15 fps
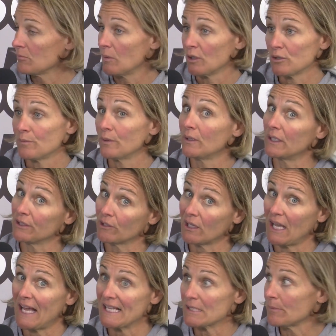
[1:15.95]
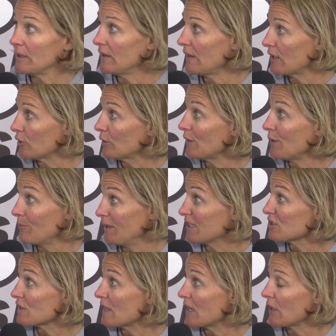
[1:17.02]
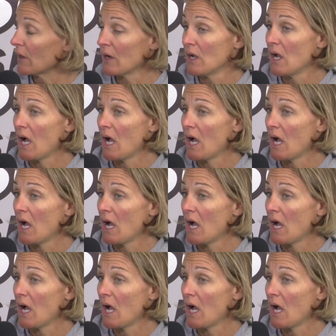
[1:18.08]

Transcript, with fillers: multiple underclassmen that are in the mix there,